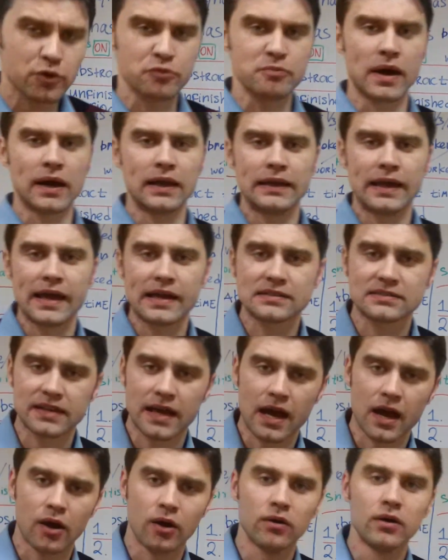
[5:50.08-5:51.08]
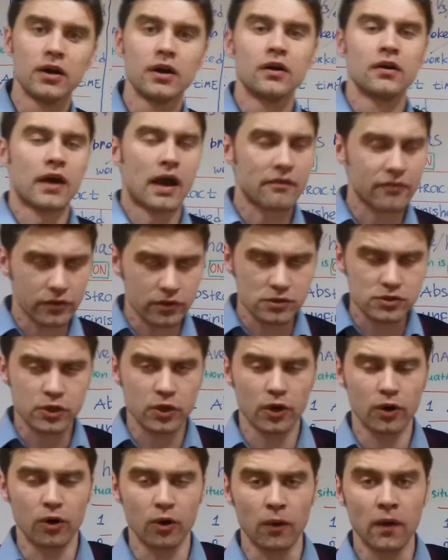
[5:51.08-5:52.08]
with my legs now. Everything's
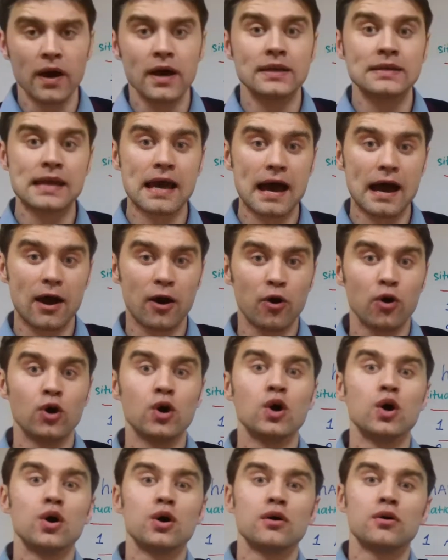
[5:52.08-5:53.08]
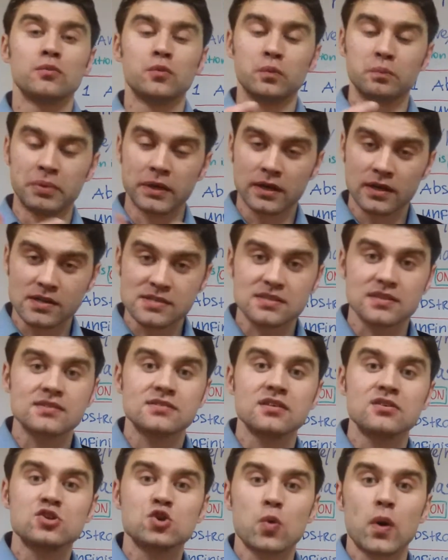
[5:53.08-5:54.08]
cool. Now, because the
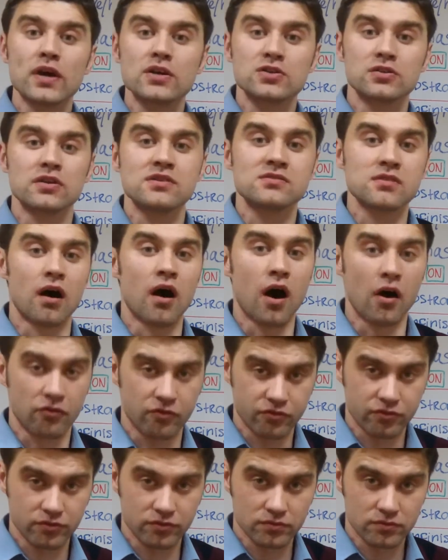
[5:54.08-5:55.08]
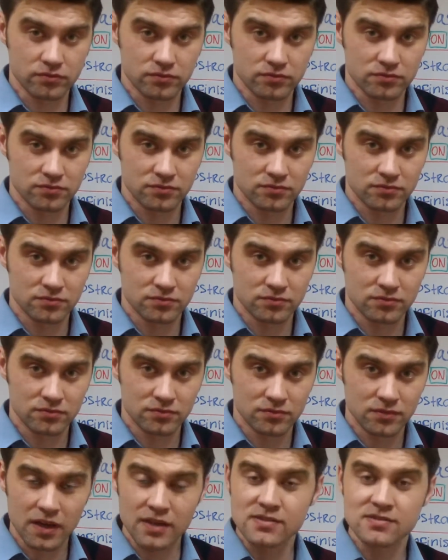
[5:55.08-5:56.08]
situation is off.
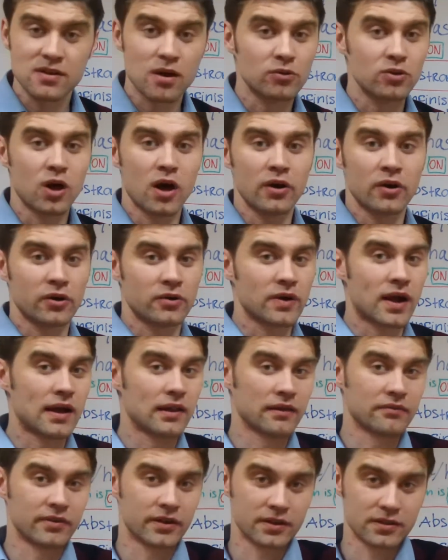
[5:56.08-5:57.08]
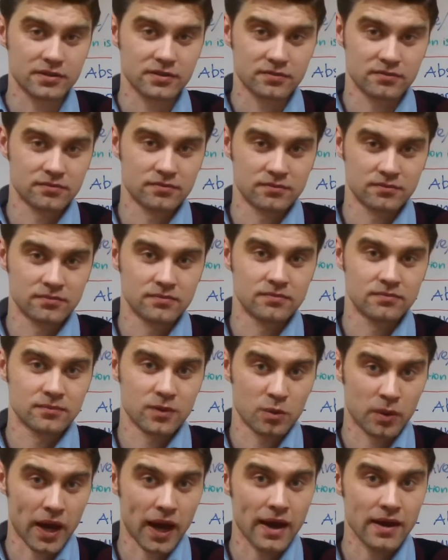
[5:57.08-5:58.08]
It's no longer relevant.
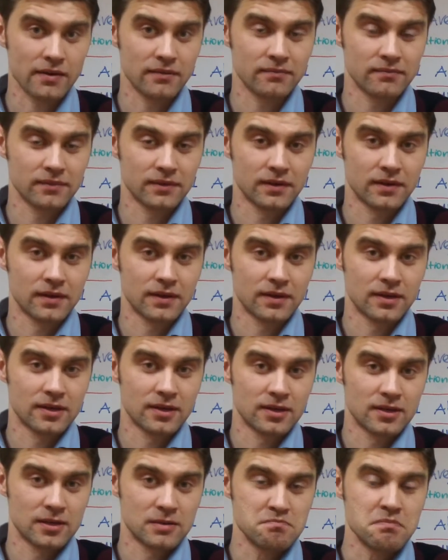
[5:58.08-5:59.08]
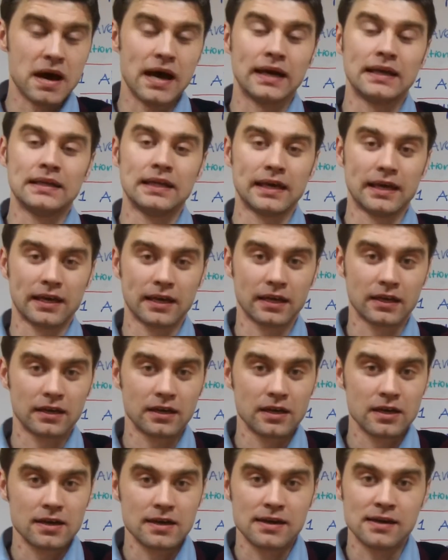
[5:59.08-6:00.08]
Okay? My leg
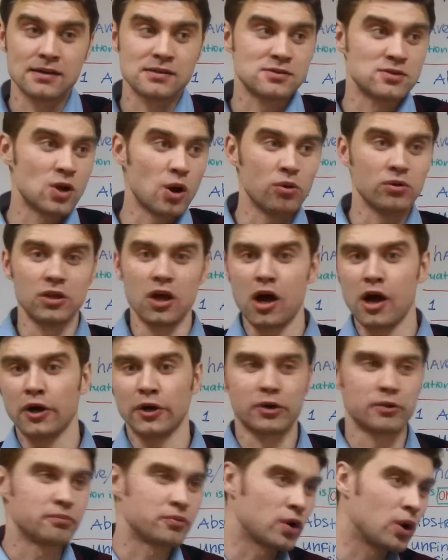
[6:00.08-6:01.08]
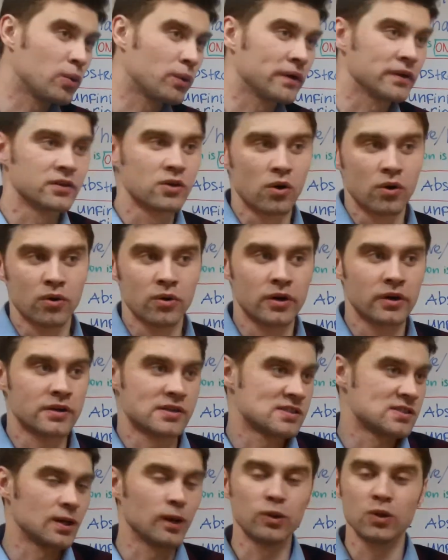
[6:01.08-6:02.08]
is no longer broken or
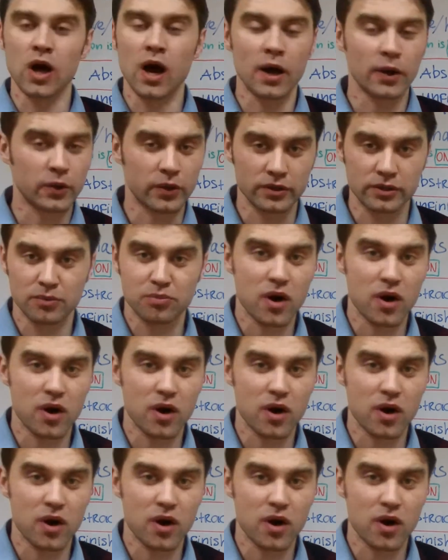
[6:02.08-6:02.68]
is no longer in the